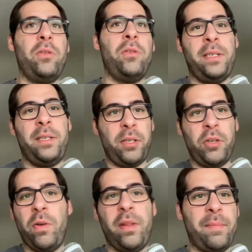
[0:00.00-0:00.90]
just
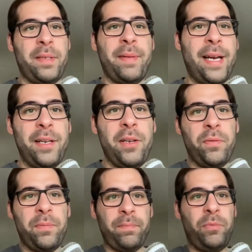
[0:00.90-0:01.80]
showing them some kind
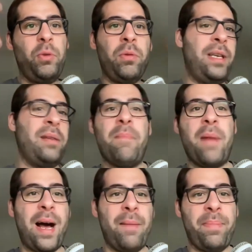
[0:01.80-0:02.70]
of 2D
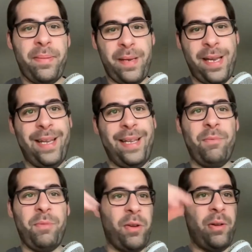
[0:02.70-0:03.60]
map
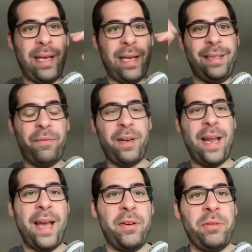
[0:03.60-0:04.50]
and with all like
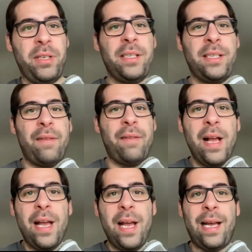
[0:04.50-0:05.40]
different arrows and
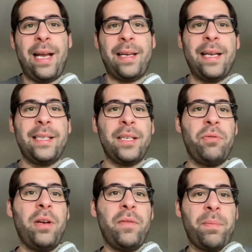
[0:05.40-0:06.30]
stuff. Like I guess
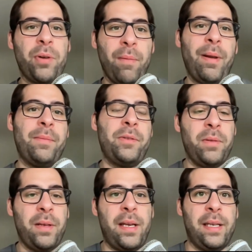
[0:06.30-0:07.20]
that's one of the problems
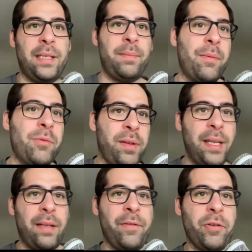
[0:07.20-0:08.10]
sometimes with
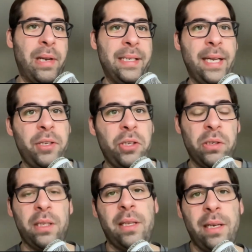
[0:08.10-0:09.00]
data
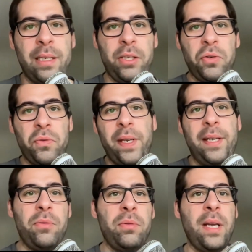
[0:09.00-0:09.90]
visualizations, that unless you're
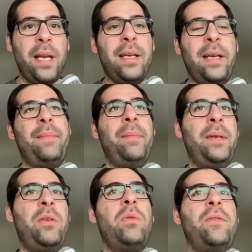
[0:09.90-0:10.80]
really into data,
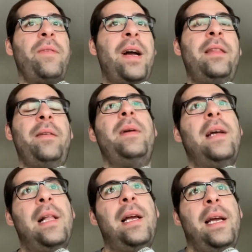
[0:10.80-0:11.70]
maybe you won't find them
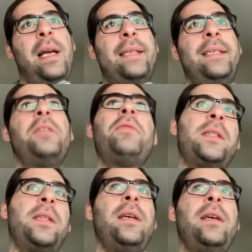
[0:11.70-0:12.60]
as
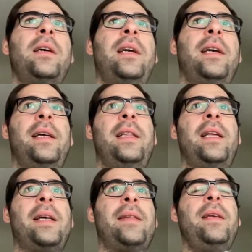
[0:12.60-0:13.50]
interesting.
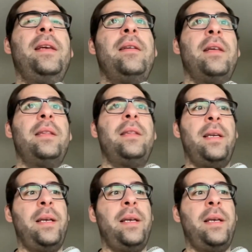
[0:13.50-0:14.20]
And I think that